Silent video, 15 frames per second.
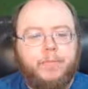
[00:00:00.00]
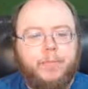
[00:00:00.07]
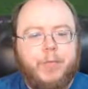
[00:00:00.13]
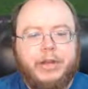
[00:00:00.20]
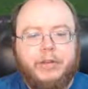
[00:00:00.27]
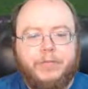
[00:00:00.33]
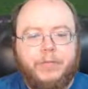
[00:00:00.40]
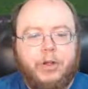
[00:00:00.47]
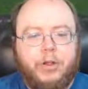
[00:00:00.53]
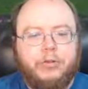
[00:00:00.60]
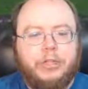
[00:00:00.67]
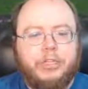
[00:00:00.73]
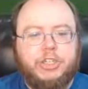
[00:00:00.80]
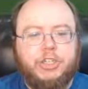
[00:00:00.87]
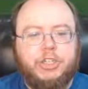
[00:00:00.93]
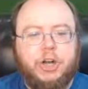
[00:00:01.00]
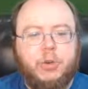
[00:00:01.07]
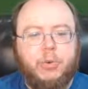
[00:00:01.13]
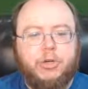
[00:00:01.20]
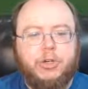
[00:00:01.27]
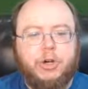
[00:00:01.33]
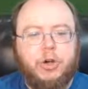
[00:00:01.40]
By default, it's just going to
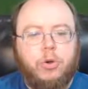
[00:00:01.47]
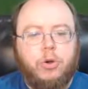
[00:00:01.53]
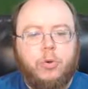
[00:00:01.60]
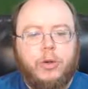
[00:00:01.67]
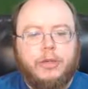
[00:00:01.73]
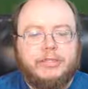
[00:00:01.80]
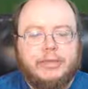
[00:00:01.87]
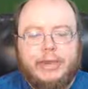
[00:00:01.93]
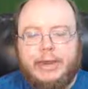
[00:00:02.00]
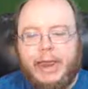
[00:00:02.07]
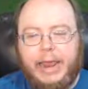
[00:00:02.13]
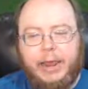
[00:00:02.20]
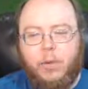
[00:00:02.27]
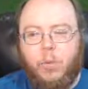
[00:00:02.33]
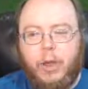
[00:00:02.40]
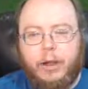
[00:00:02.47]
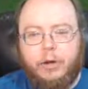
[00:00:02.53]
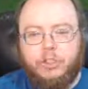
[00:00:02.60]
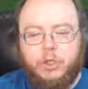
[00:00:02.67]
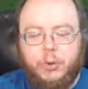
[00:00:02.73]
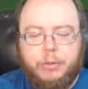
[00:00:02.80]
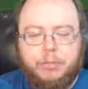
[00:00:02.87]
return a request saying, hey, why
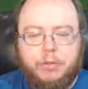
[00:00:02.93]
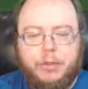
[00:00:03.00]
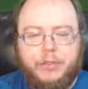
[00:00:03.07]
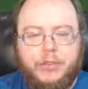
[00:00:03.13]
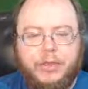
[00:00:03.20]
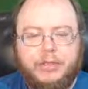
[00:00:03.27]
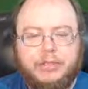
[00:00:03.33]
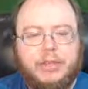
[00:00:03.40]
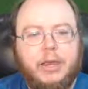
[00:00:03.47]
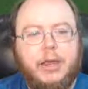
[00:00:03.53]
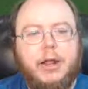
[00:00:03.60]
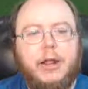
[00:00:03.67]
don't you implement this?